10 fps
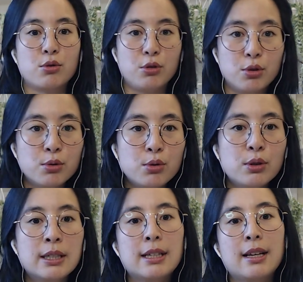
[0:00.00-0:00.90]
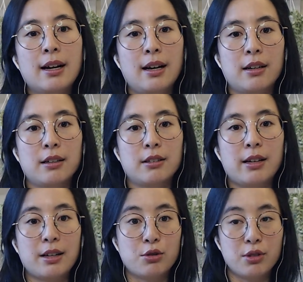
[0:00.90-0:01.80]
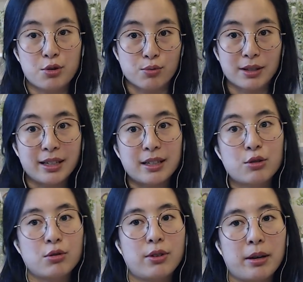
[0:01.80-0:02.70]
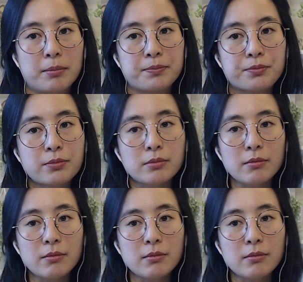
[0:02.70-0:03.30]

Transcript: on to you uh, and it's related to them